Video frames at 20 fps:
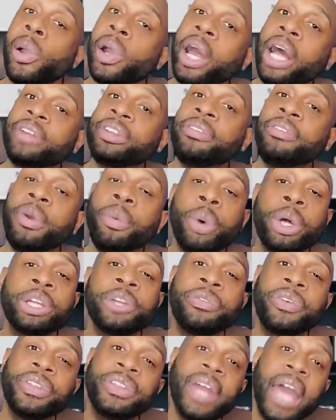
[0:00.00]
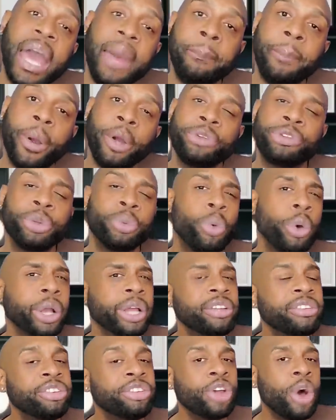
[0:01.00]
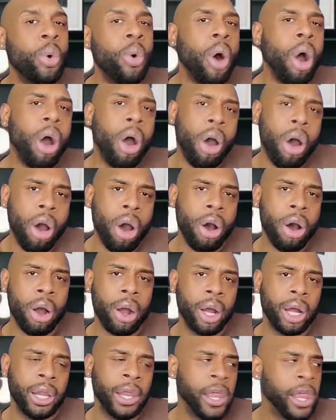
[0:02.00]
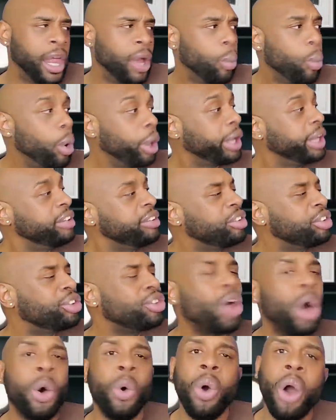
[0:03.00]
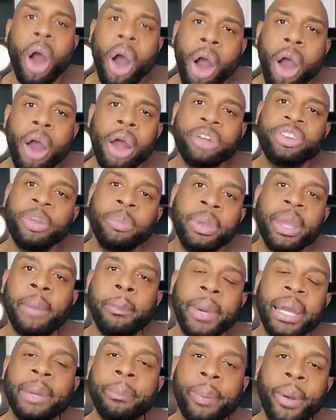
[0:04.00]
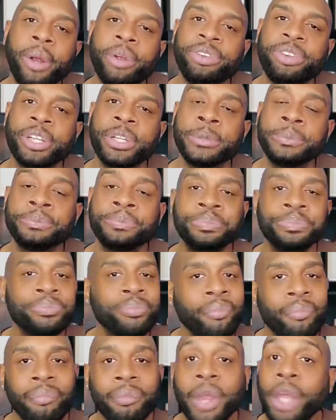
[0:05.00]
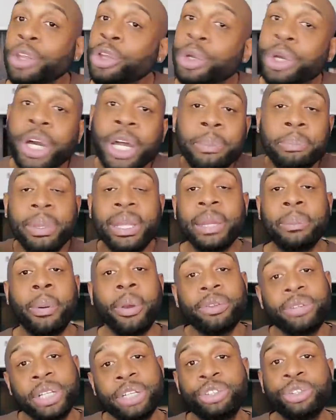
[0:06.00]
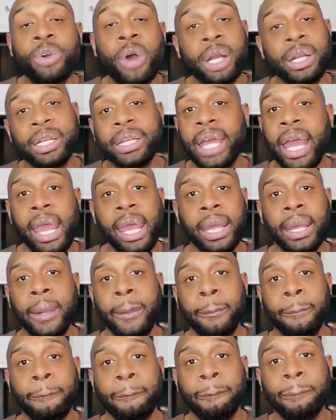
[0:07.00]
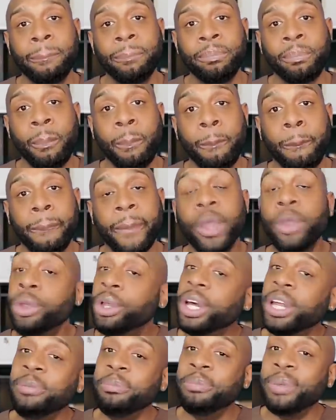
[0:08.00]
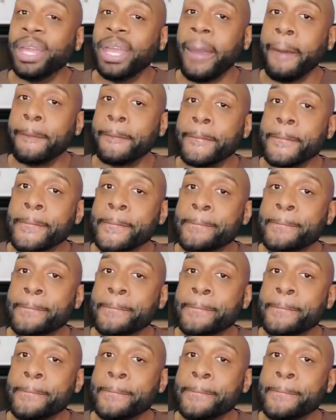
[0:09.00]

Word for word: Because if it wasn't for that person working so hard, working so hard to be a better person, you couldn't be the person that you are today. You couldn't be.